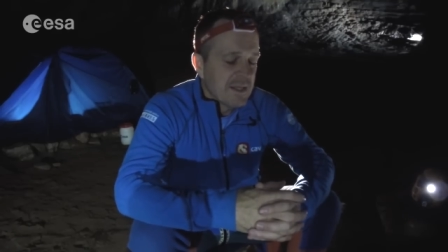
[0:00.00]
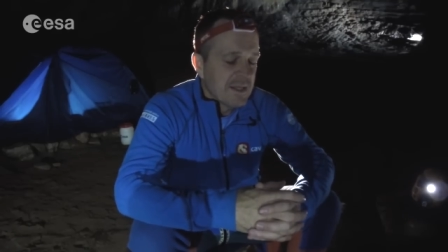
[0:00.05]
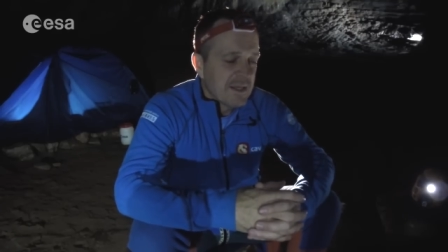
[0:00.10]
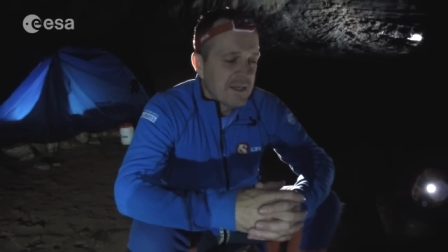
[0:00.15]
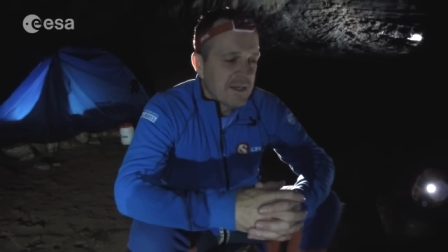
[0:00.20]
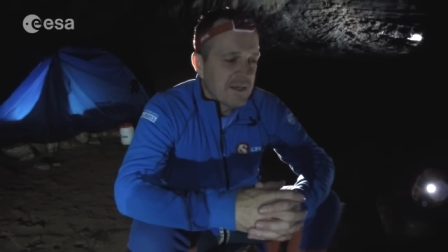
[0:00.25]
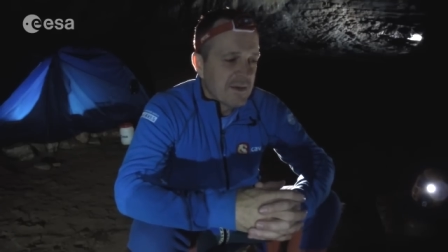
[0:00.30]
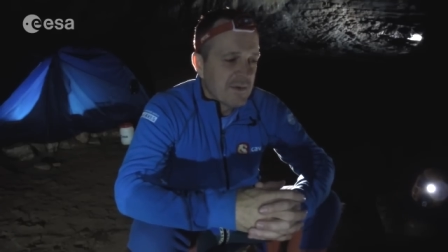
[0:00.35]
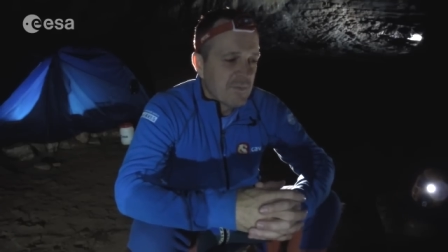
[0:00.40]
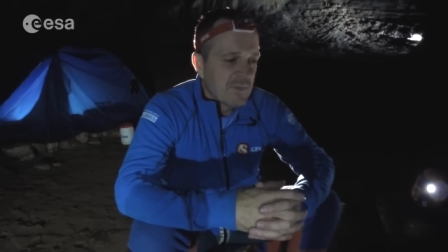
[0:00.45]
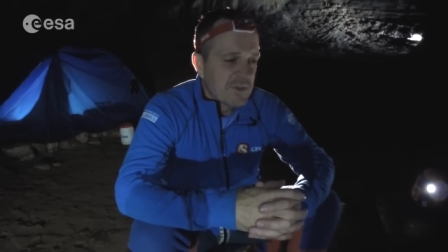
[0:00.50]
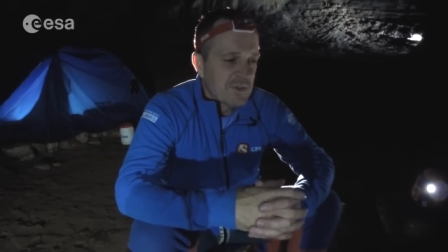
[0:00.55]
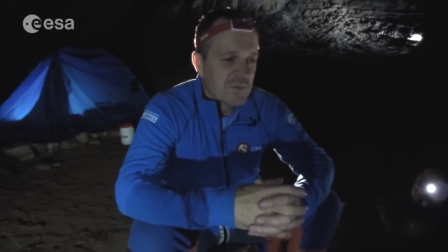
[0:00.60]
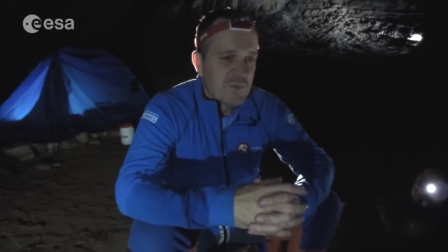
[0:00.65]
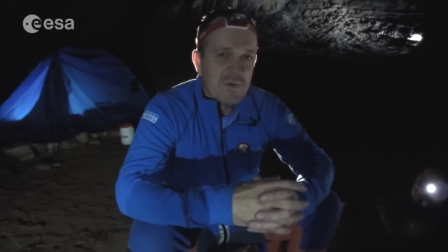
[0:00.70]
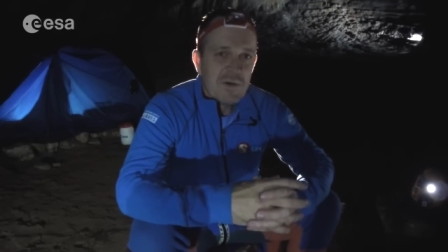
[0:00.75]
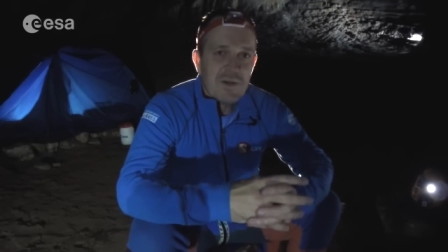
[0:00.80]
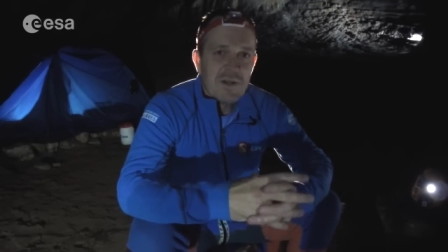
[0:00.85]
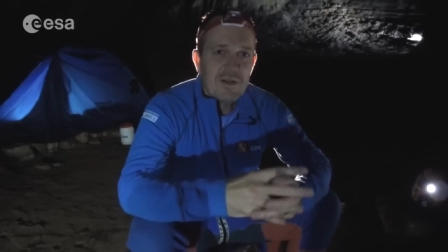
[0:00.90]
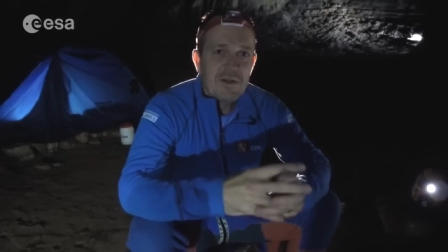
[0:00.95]
Uh, which
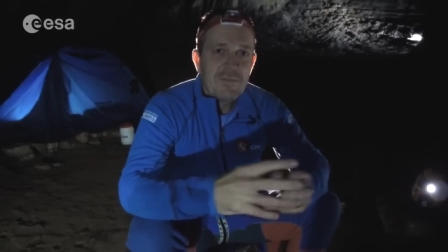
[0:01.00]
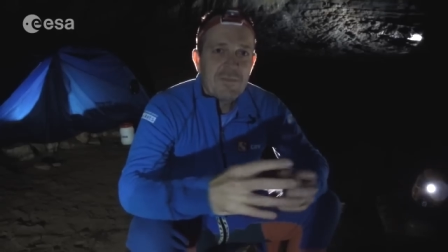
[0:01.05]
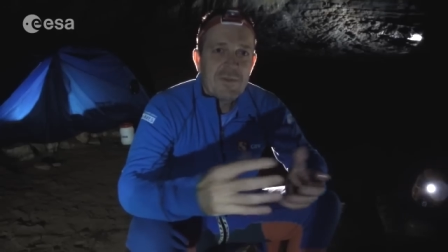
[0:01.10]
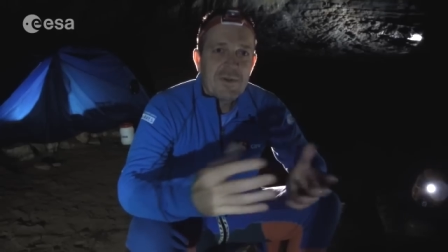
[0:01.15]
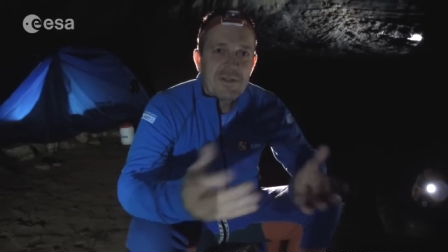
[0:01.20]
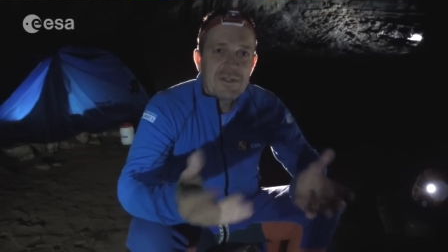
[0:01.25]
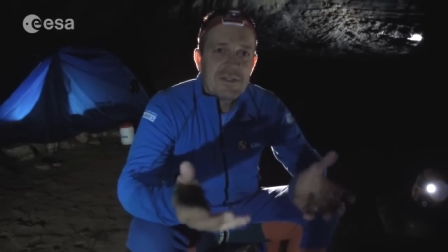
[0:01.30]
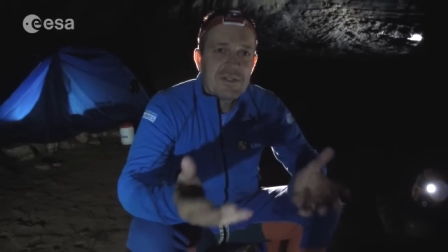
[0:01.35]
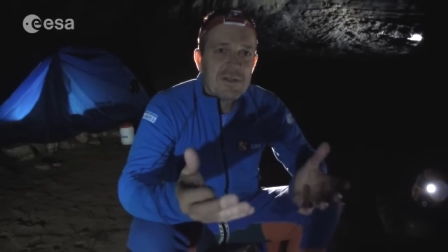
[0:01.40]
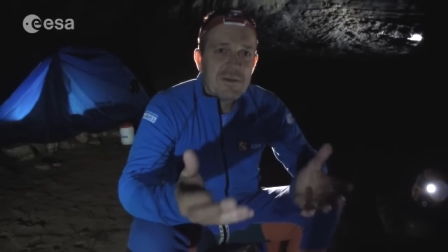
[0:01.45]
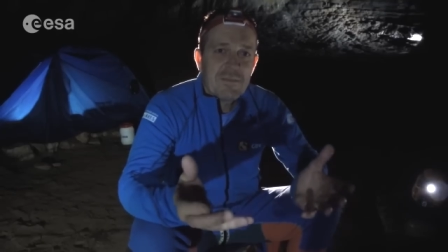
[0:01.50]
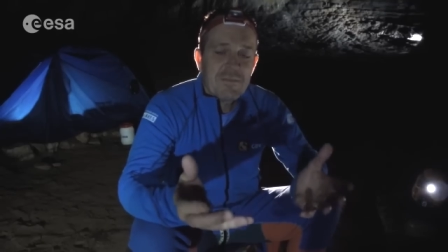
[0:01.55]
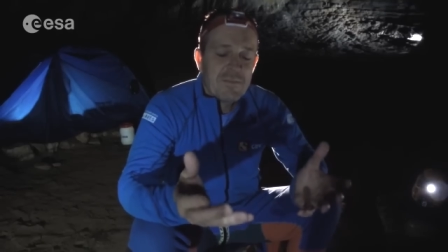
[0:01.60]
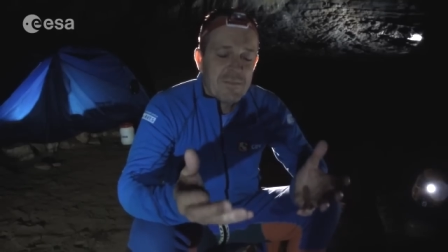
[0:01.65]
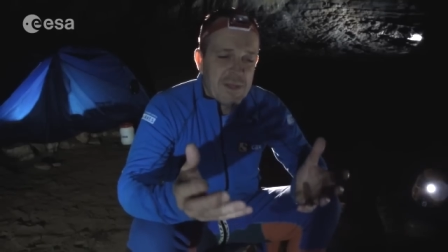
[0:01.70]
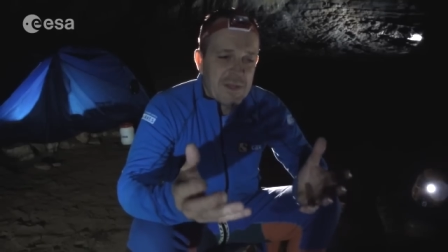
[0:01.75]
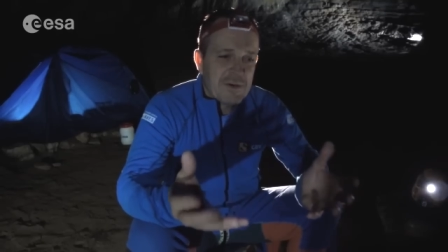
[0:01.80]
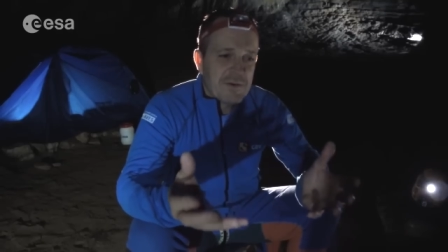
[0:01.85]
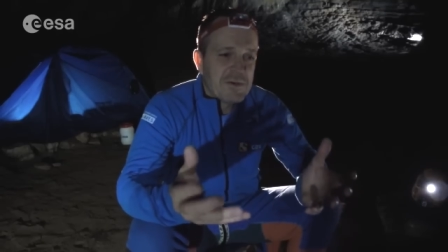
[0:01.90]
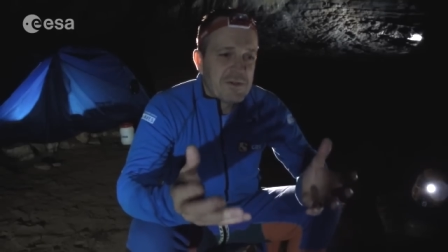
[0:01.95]
will help us to
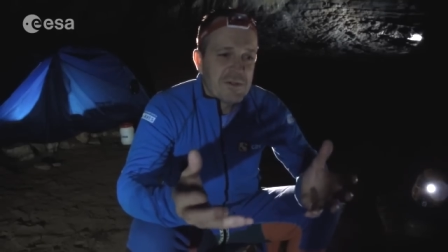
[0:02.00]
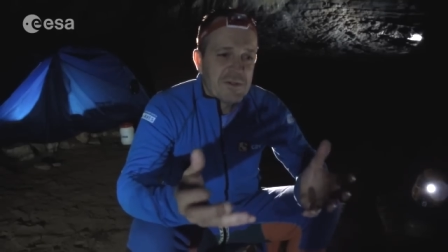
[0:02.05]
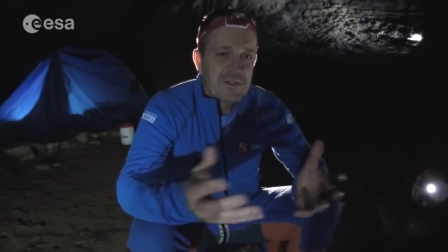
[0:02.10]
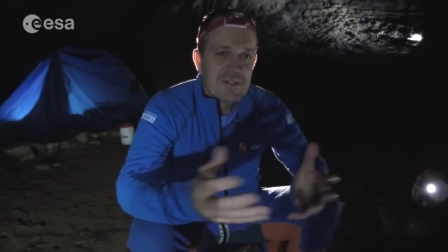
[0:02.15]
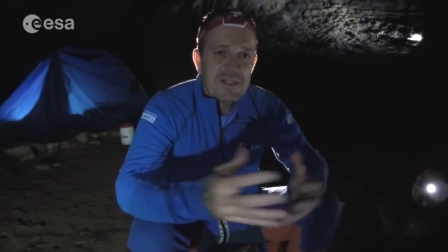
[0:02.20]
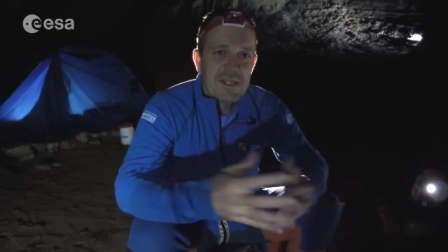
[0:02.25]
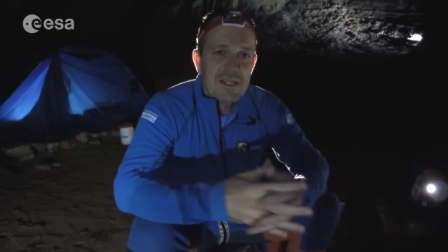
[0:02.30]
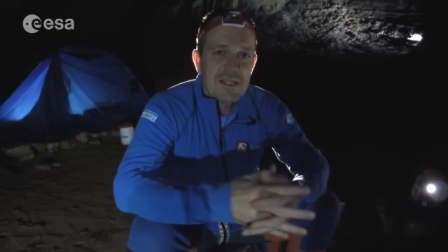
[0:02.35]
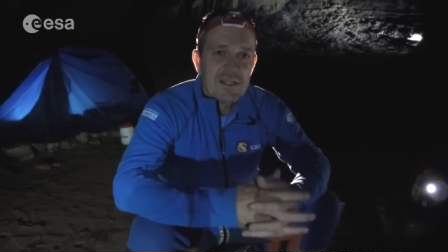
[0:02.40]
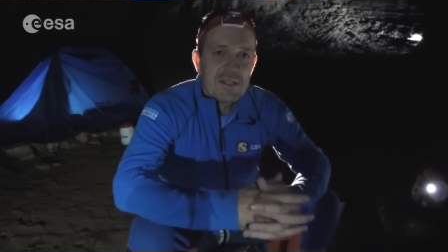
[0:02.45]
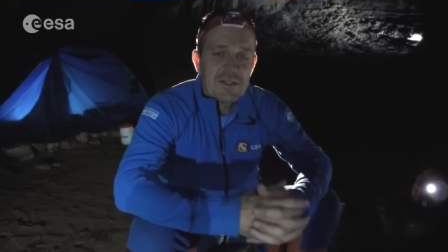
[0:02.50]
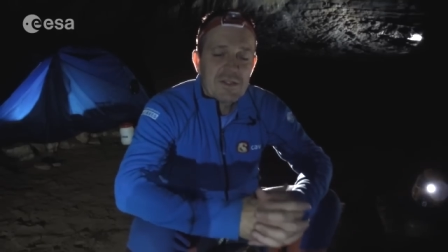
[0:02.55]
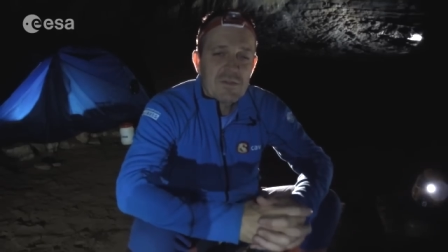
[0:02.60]
better understand